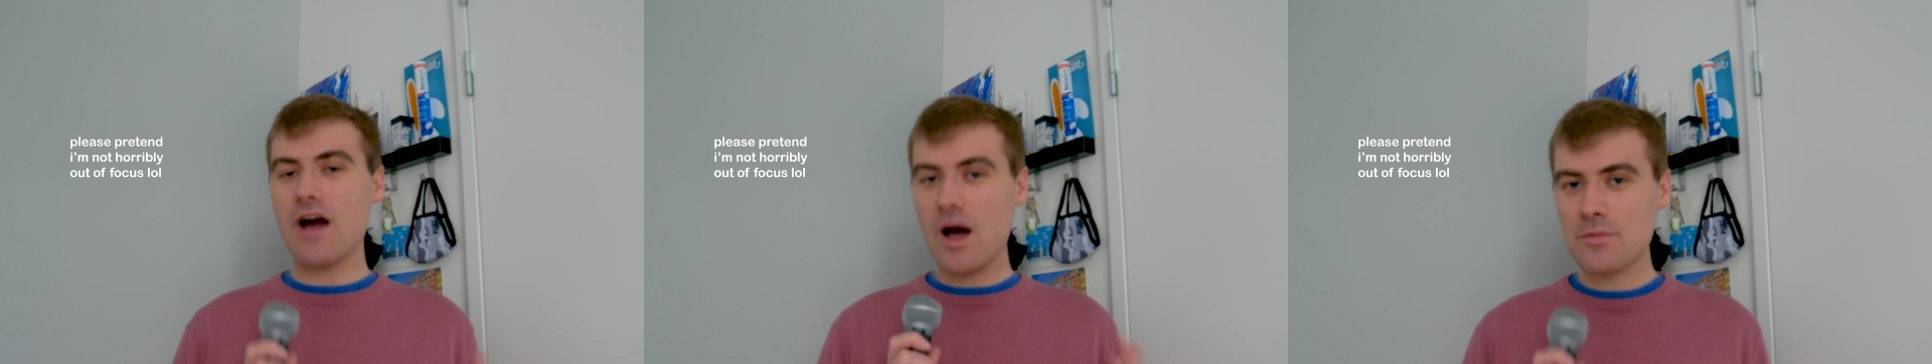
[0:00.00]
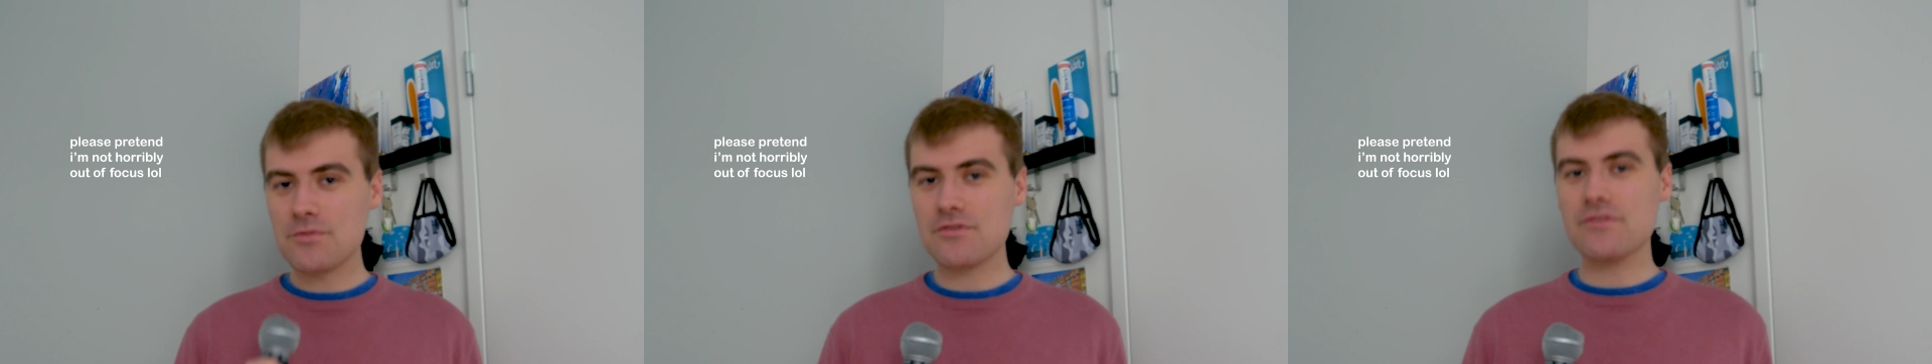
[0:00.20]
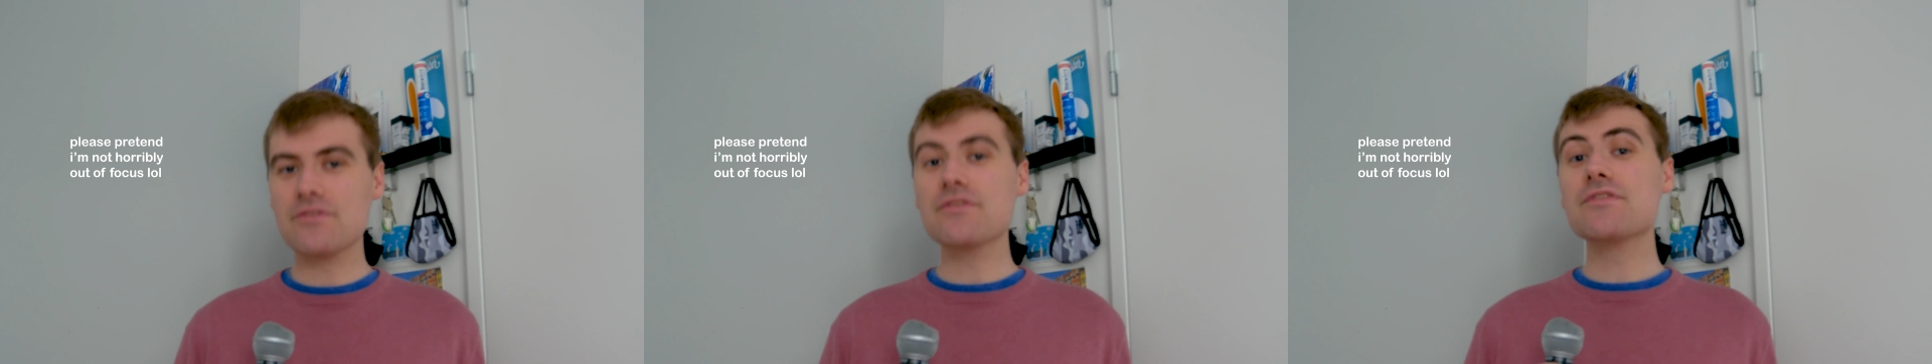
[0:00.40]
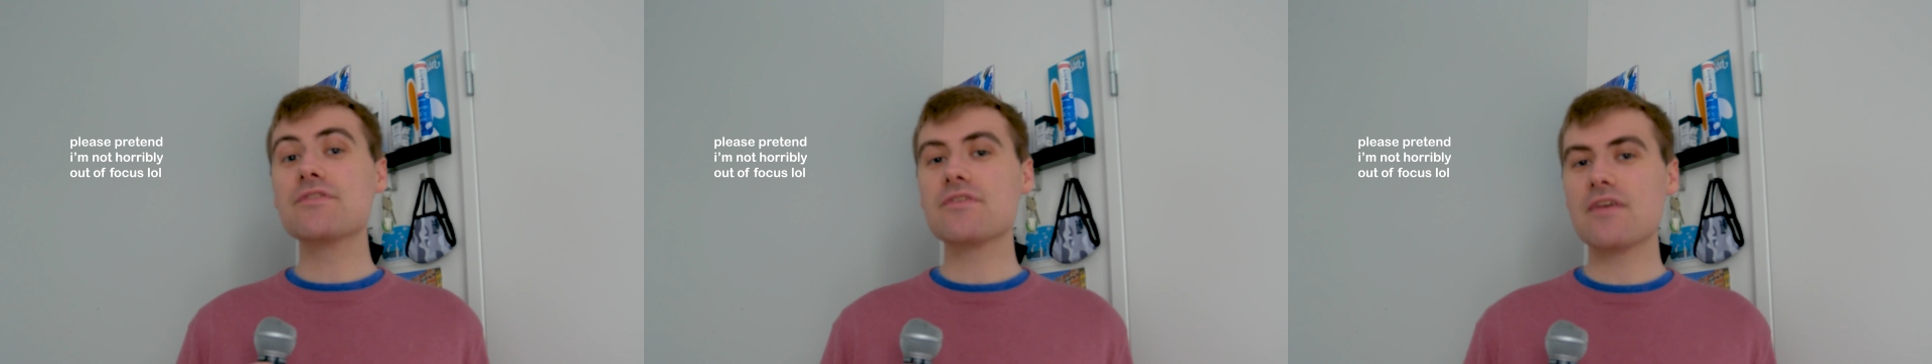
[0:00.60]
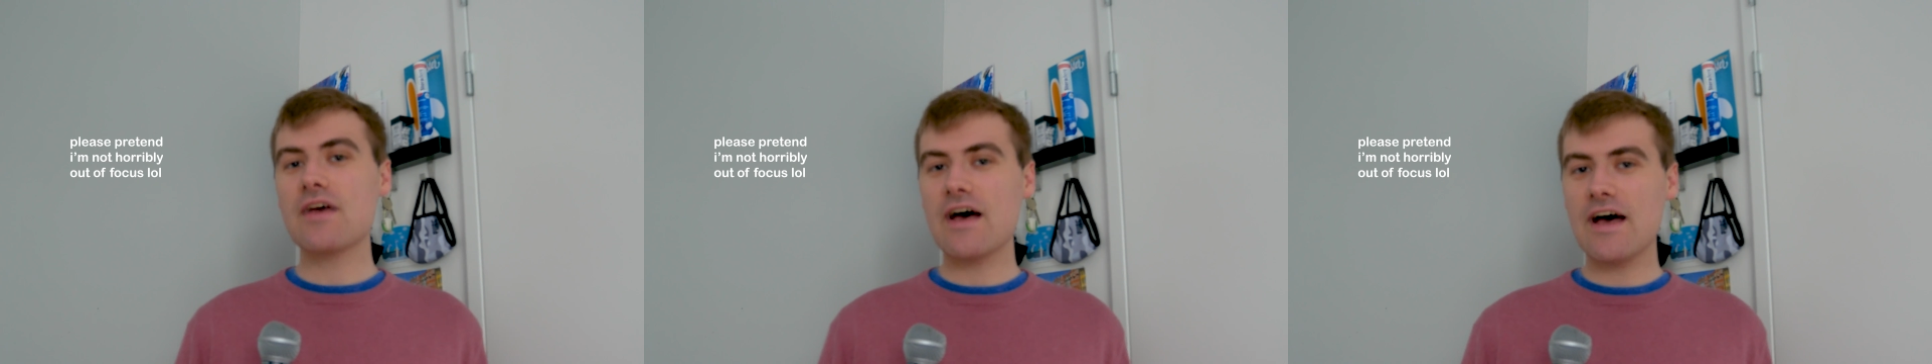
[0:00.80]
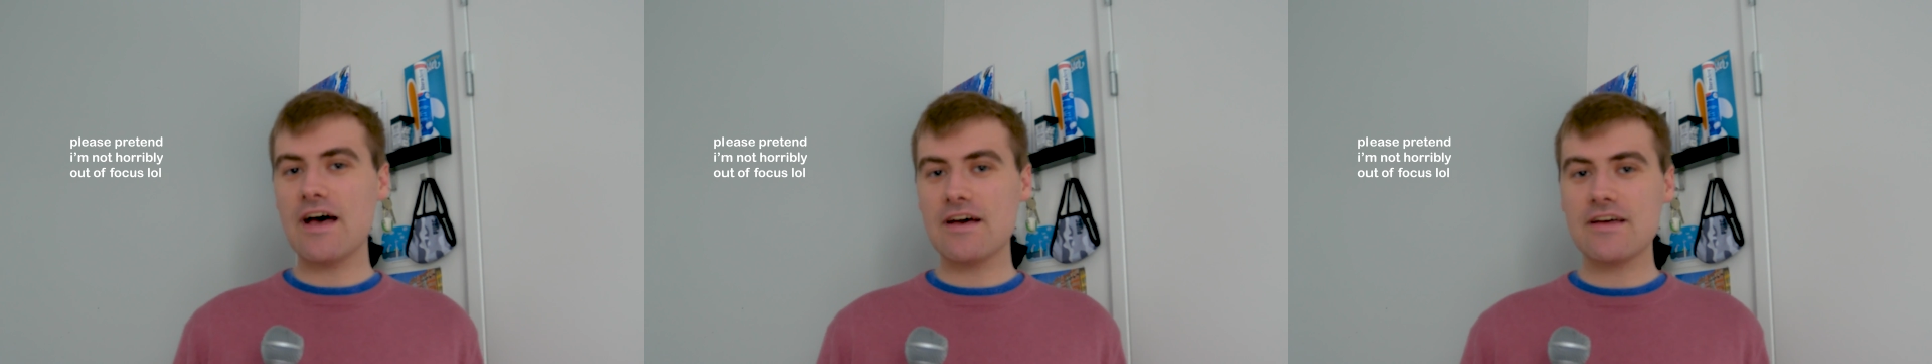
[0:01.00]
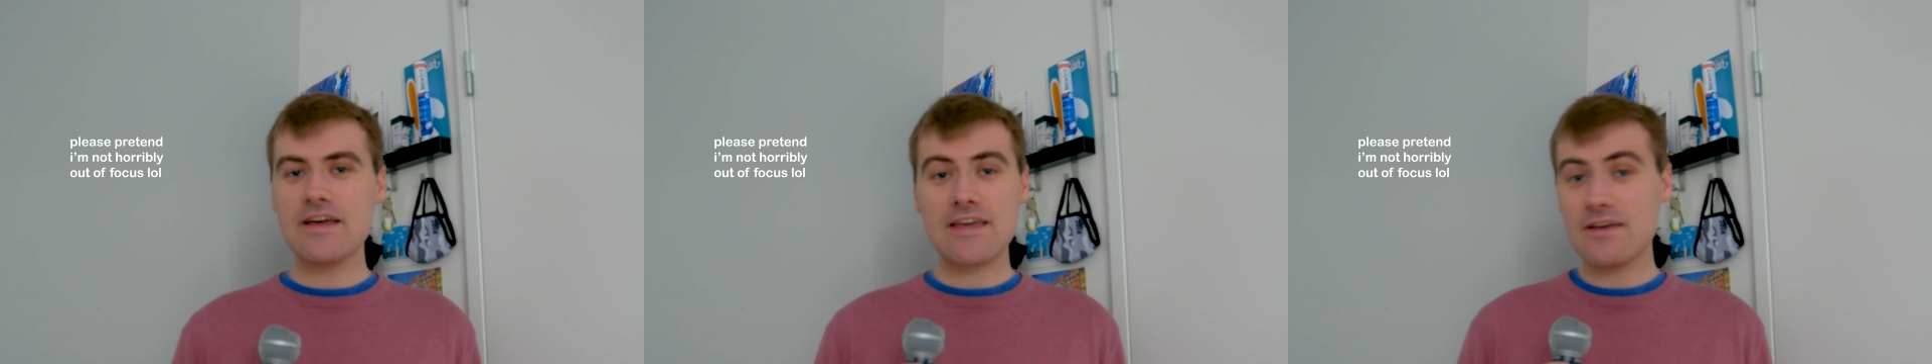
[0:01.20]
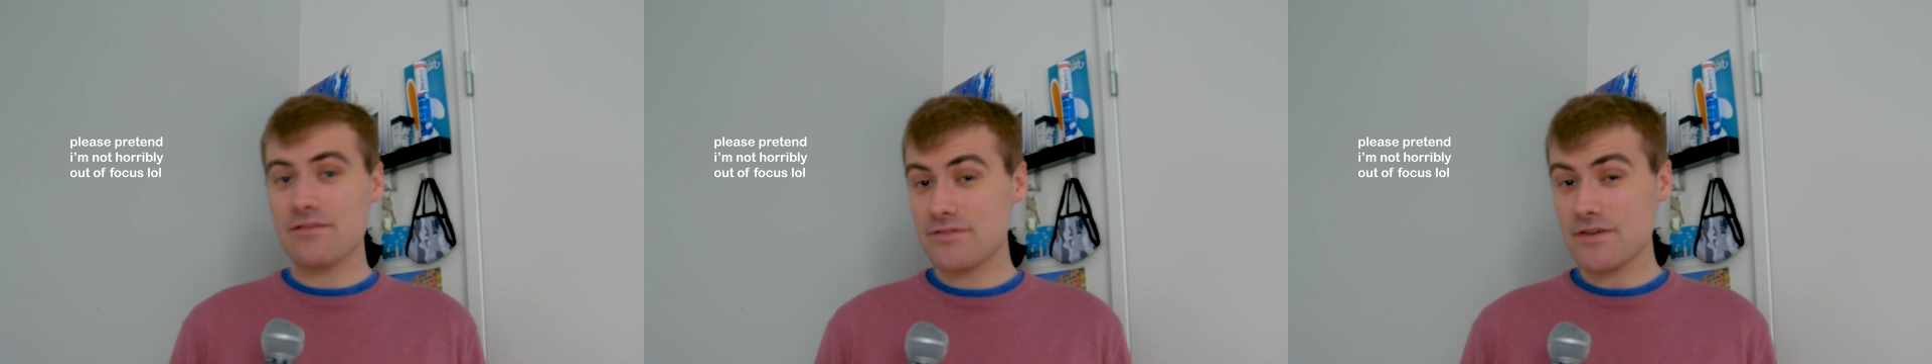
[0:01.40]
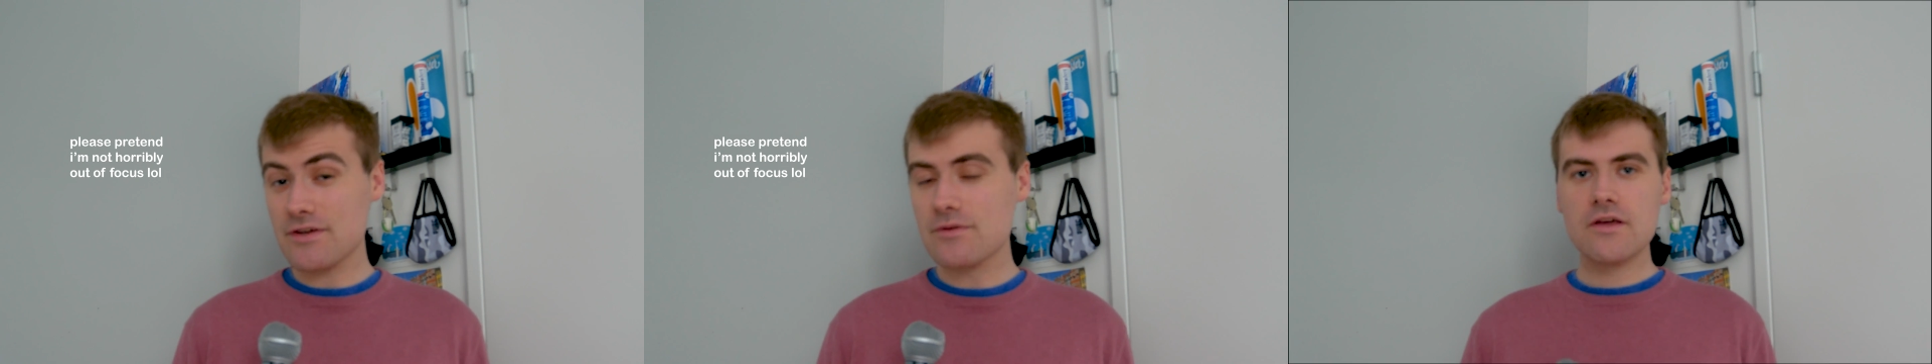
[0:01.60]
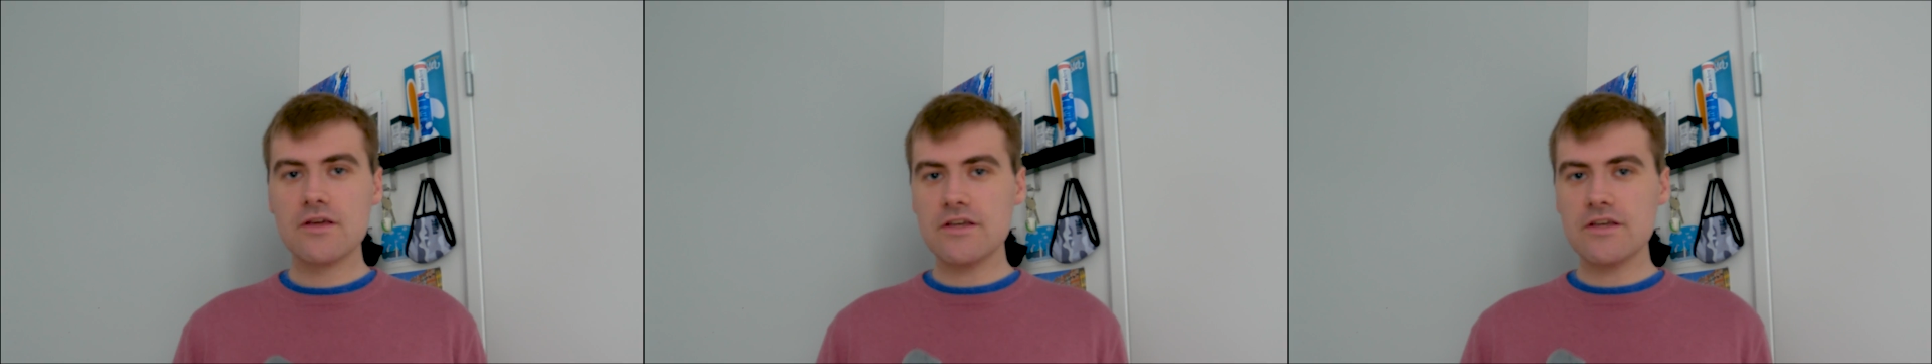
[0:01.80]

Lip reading: options it gives you.